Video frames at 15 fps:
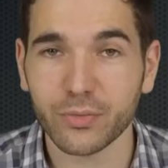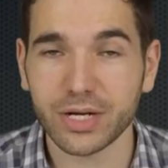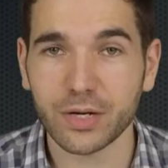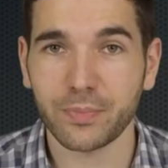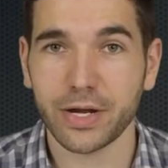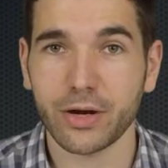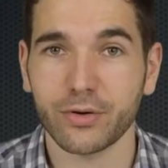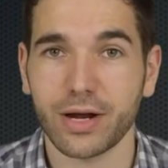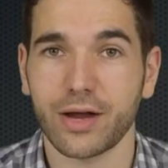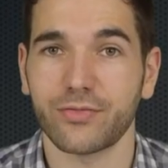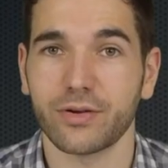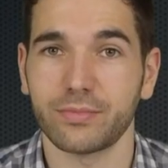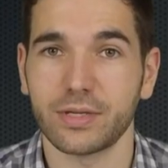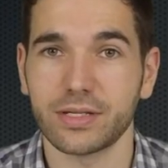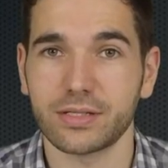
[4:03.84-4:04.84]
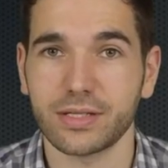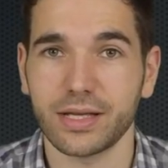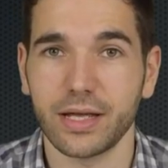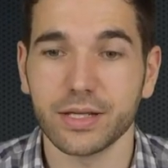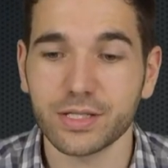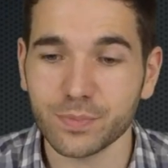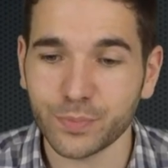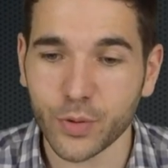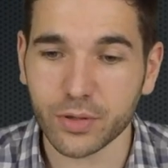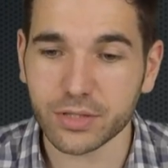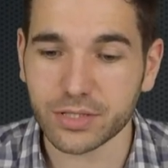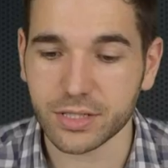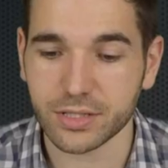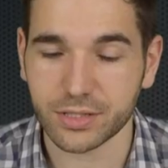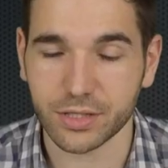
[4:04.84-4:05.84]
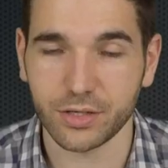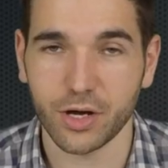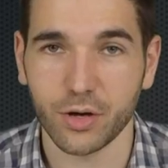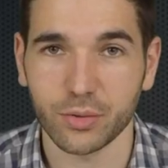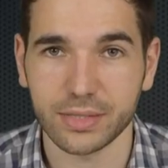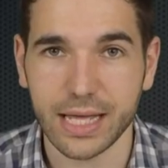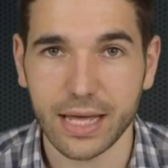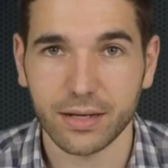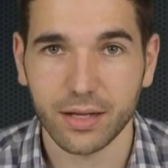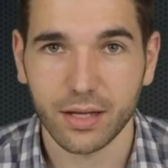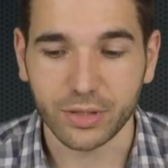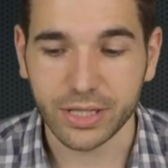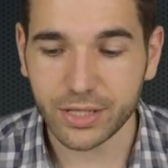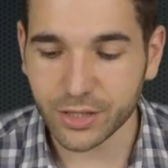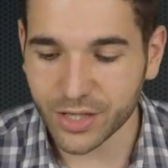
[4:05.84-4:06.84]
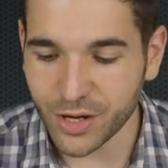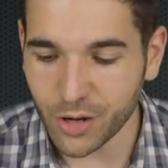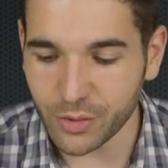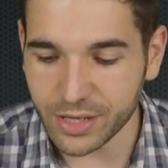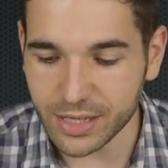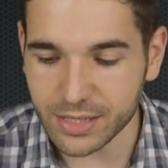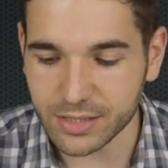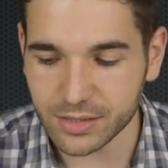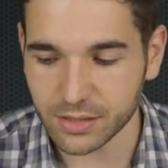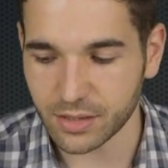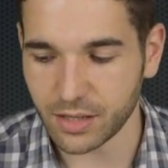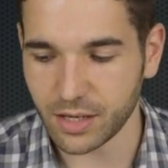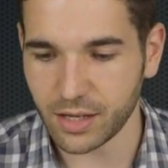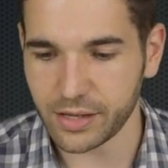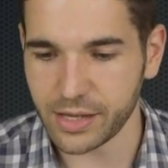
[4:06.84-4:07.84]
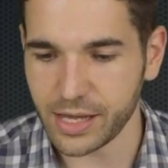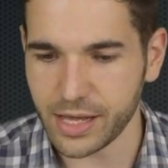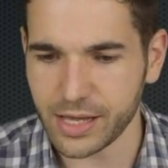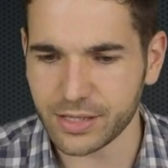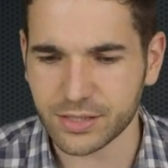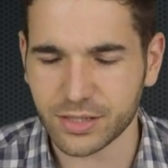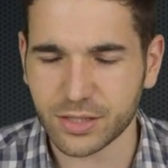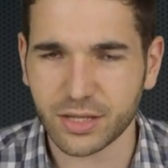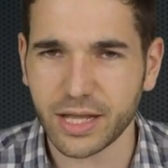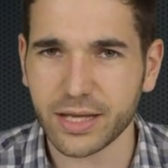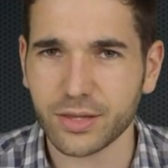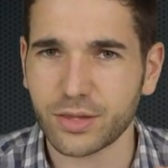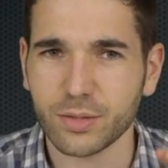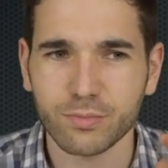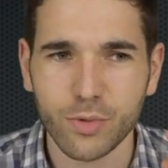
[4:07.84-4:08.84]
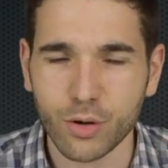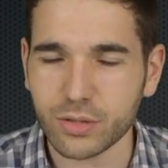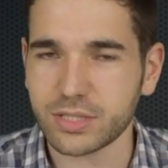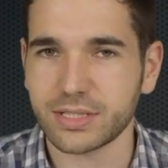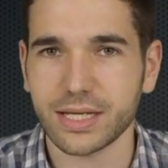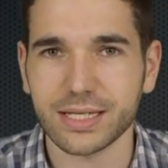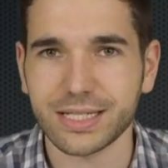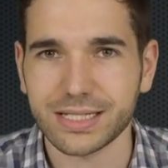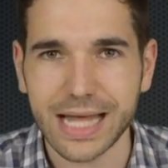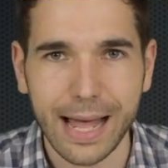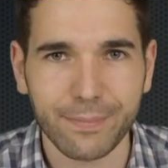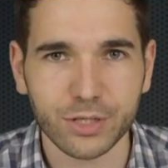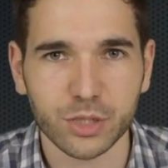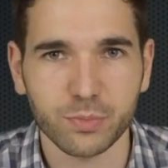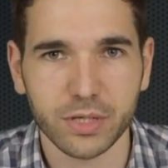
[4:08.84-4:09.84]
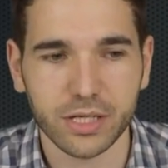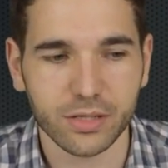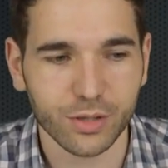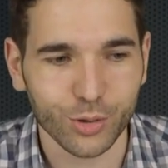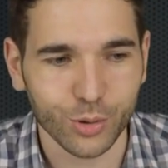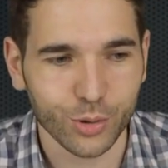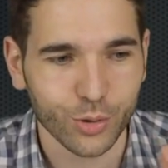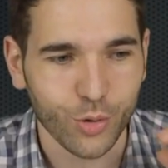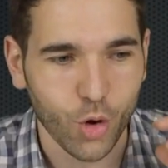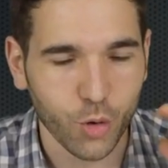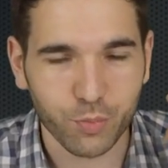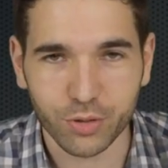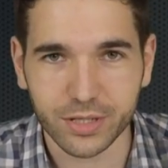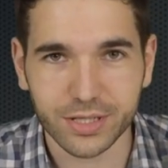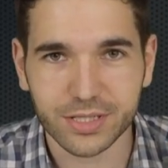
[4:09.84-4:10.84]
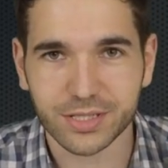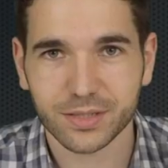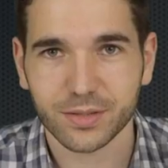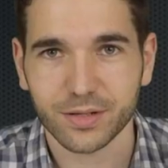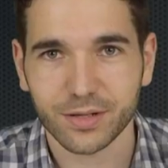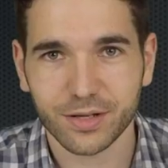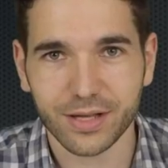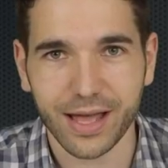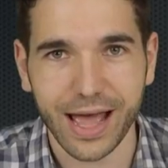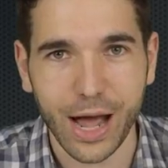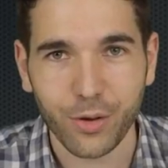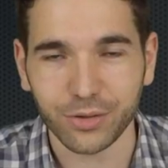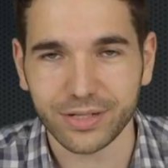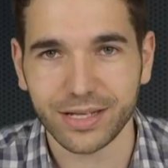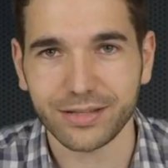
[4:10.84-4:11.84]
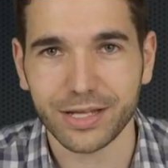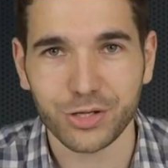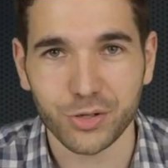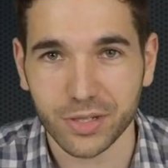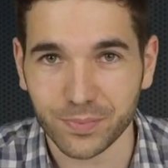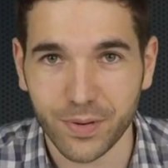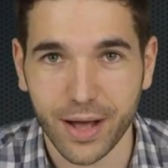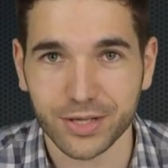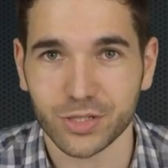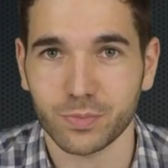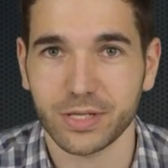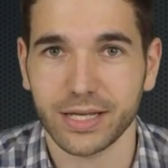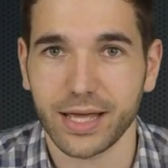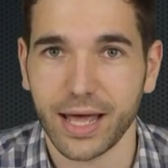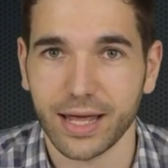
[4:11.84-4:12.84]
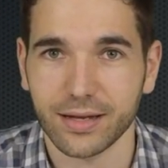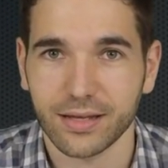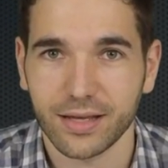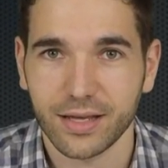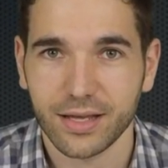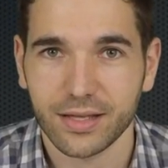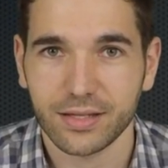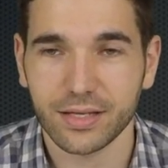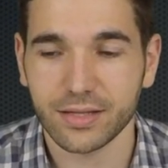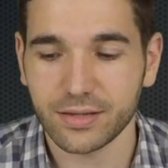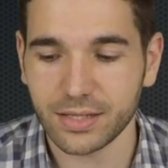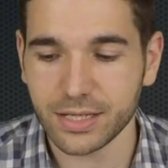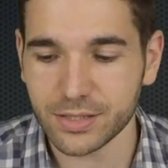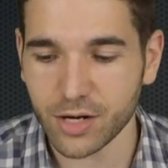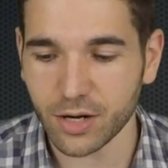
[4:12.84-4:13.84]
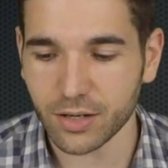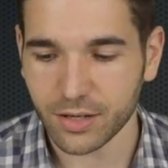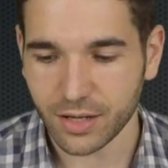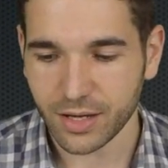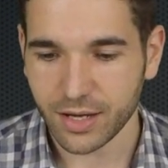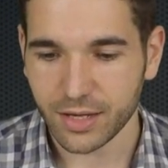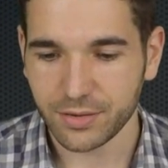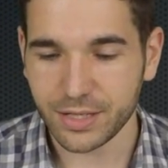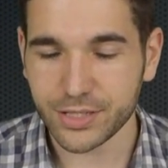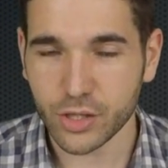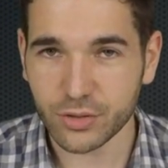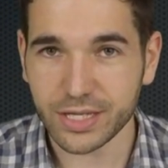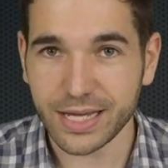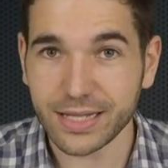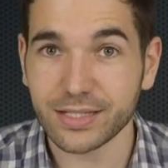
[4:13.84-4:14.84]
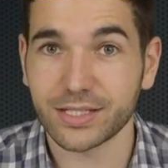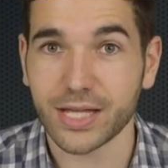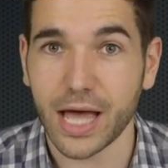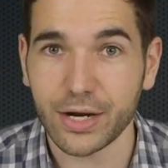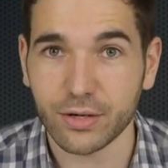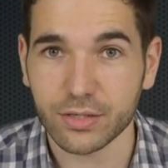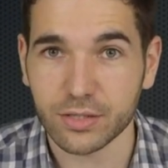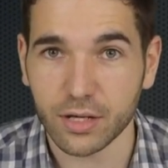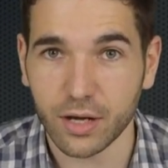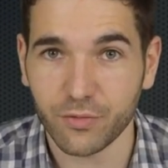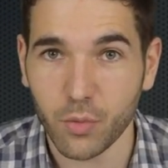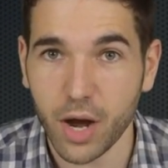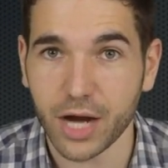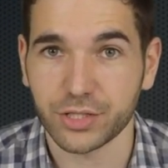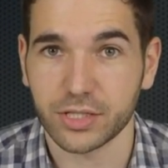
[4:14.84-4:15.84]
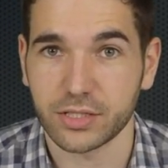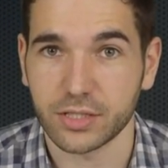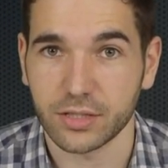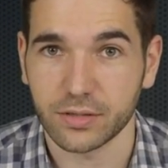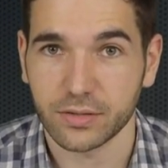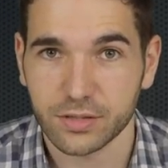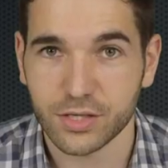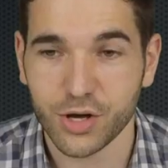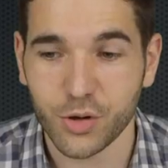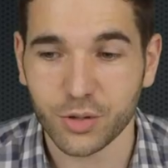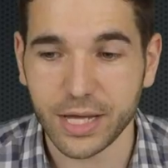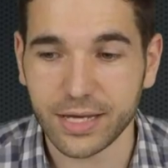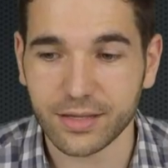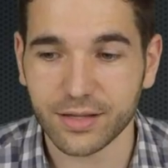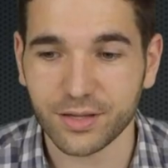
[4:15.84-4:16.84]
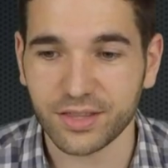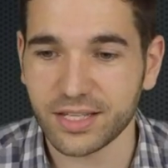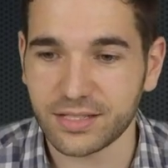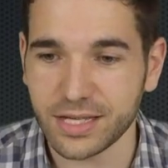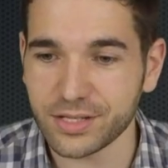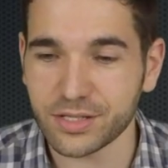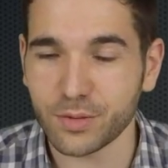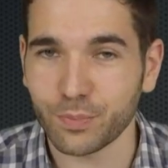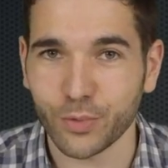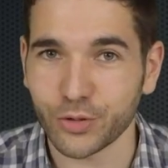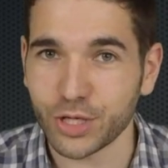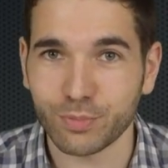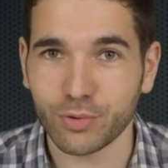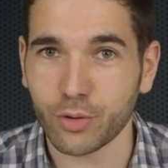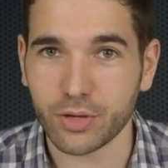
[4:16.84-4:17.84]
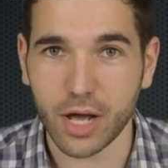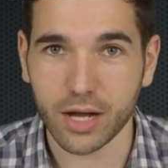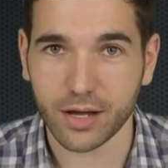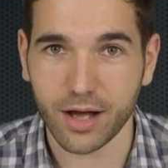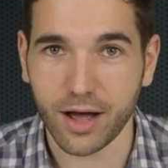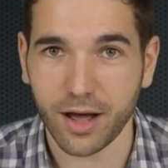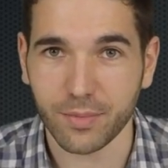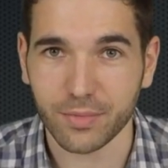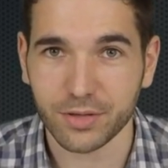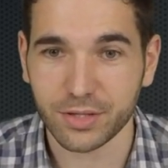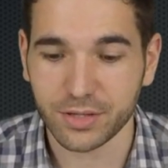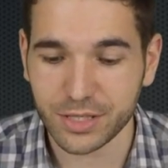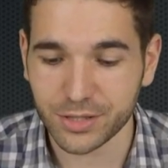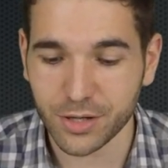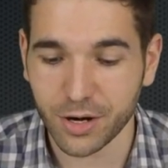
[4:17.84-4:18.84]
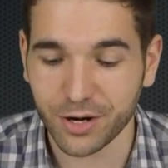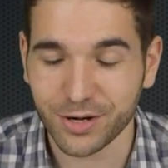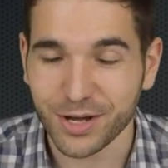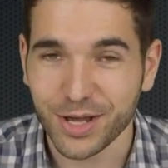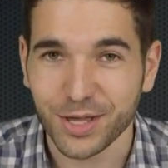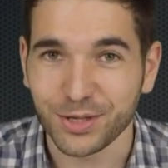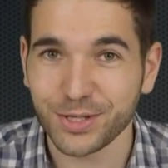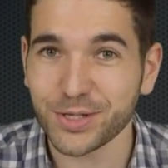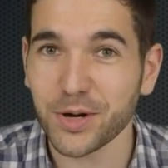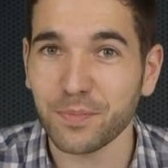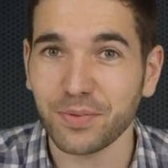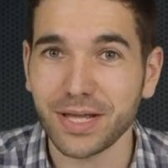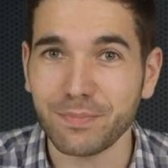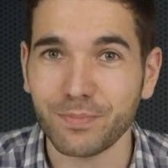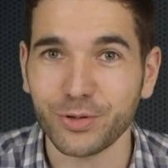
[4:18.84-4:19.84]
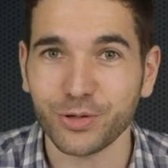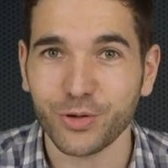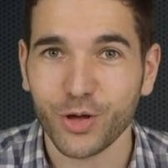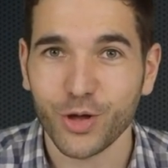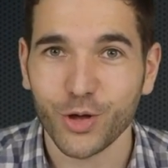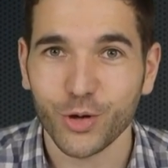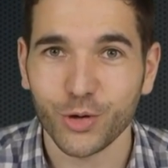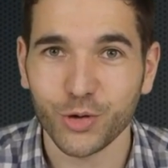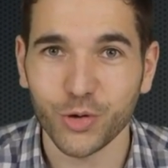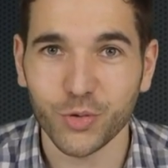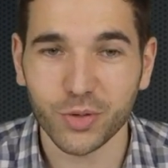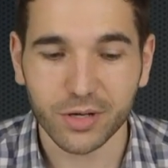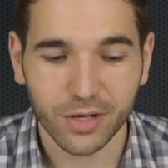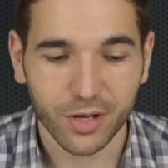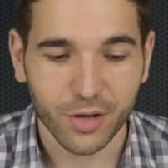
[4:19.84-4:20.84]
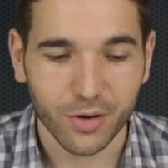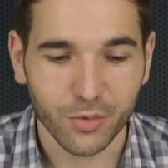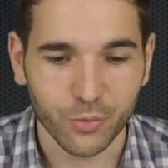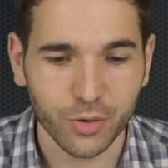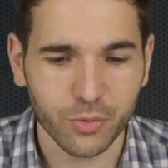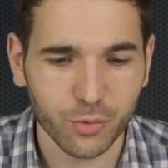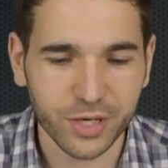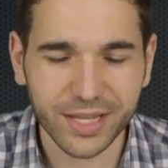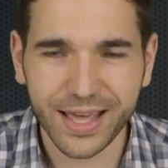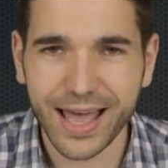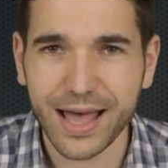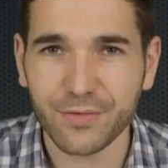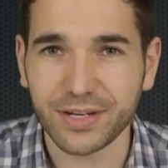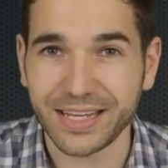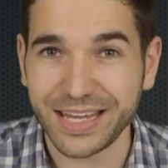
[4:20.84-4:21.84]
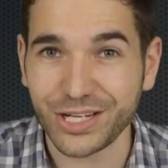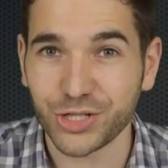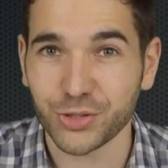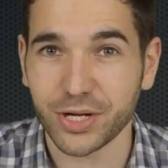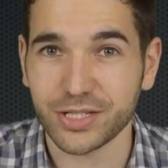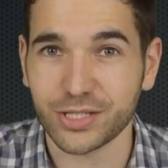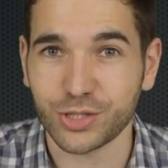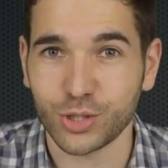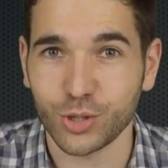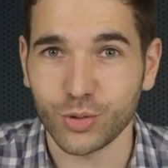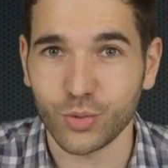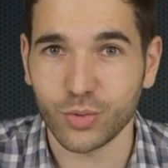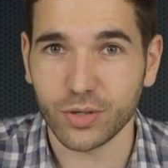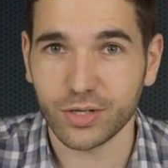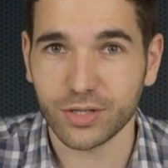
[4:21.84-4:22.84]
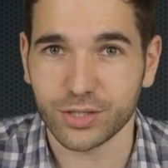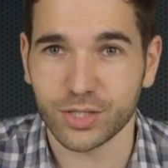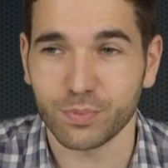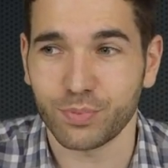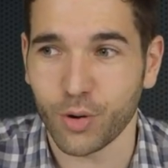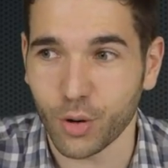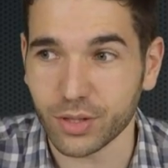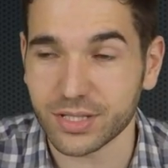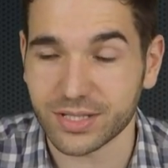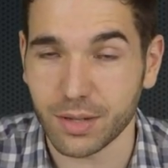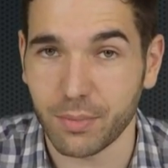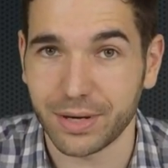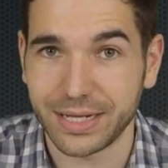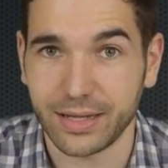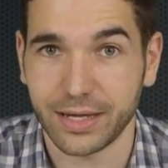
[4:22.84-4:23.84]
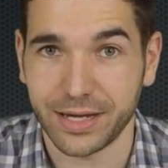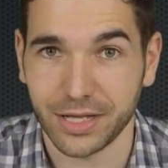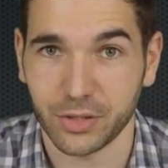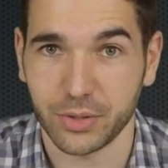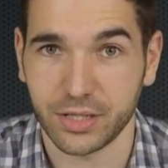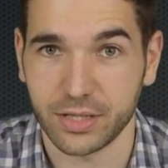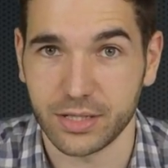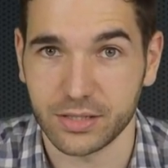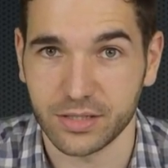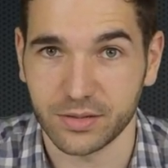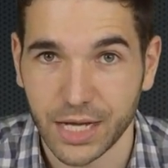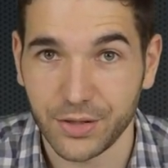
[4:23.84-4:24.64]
I read a paragraph from this, it's important to know that Politico is like the most establishment corporatist outlet that you could possibly get. These are the insiders of Washington. So like, this isn't BernieBro.com. These are people who really have an interest to support somebody like Hillary Clinton.